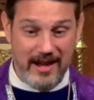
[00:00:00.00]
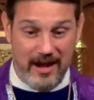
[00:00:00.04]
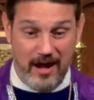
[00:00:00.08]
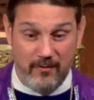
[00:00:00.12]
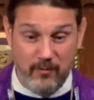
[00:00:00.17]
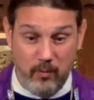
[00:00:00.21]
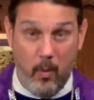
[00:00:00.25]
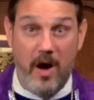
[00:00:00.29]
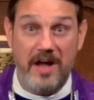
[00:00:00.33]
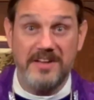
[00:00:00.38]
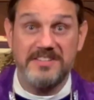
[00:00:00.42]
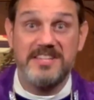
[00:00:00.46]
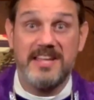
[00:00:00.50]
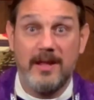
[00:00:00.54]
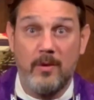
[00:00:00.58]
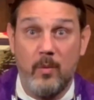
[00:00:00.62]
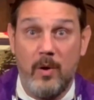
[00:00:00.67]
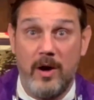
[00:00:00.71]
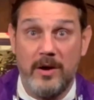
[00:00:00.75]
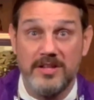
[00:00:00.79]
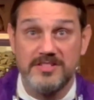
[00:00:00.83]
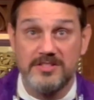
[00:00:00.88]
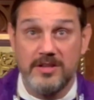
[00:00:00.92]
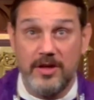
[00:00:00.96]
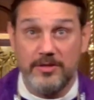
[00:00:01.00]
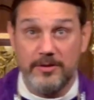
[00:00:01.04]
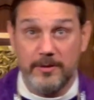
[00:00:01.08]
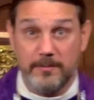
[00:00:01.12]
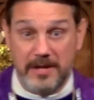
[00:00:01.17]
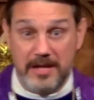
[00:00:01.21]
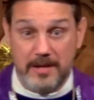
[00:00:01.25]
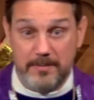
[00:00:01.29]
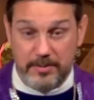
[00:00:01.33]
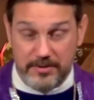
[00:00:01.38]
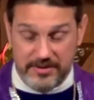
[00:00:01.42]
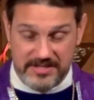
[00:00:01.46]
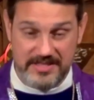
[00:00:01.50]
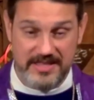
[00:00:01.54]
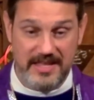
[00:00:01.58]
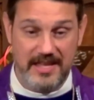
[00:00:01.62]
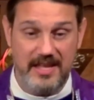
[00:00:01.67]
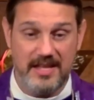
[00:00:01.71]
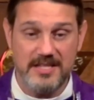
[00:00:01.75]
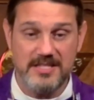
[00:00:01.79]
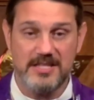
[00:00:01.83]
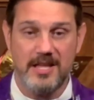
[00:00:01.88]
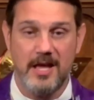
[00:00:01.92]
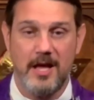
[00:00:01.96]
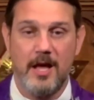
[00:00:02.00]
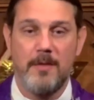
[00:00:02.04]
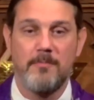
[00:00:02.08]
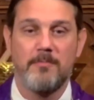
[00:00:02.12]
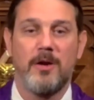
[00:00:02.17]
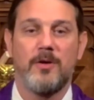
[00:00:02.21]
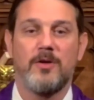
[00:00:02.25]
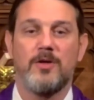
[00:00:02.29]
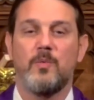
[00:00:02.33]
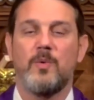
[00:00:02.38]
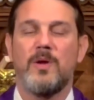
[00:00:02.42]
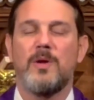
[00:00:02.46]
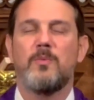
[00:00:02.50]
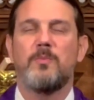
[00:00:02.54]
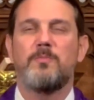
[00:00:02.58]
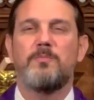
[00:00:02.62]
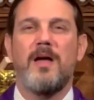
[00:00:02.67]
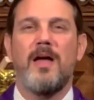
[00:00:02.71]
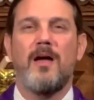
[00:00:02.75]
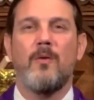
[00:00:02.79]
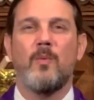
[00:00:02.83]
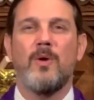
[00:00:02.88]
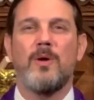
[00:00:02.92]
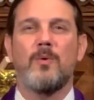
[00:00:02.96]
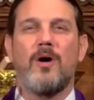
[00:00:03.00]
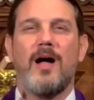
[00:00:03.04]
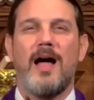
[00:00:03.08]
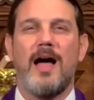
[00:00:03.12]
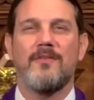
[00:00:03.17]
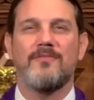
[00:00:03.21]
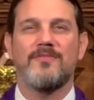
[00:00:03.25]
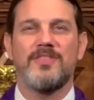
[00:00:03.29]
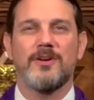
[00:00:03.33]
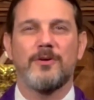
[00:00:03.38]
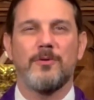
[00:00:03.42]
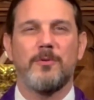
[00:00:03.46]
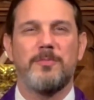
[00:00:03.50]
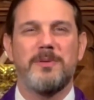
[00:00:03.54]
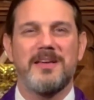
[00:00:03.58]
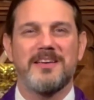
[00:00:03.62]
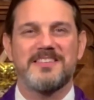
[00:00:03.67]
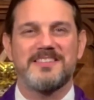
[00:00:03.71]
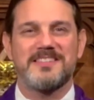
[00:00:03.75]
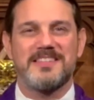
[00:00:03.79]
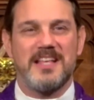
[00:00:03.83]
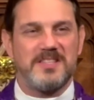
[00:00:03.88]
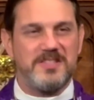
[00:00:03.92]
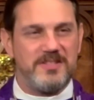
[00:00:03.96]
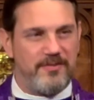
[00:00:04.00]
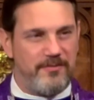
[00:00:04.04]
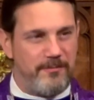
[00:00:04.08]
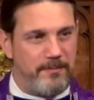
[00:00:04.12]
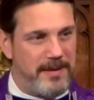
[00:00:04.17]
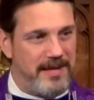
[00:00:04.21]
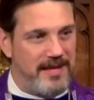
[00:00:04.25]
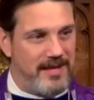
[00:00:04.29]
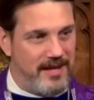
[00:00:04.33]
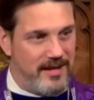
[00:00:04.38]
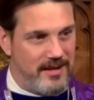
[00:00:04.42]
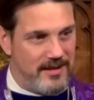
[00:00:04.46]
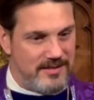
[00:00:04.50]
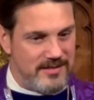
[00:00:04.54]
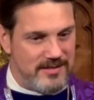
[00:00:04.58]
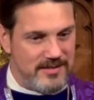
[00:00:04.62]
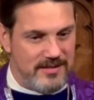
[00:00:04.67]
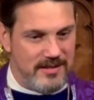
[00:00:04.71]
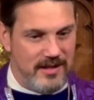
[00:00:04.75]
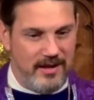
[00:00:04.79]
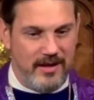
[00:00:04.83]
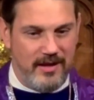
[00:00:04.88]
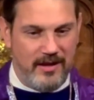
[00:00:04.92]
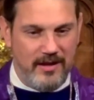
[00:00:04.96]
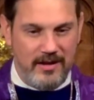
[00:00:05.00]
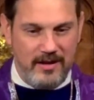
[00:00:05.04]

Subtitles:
Of wanting what is other people's things, but there will be a sense of peace.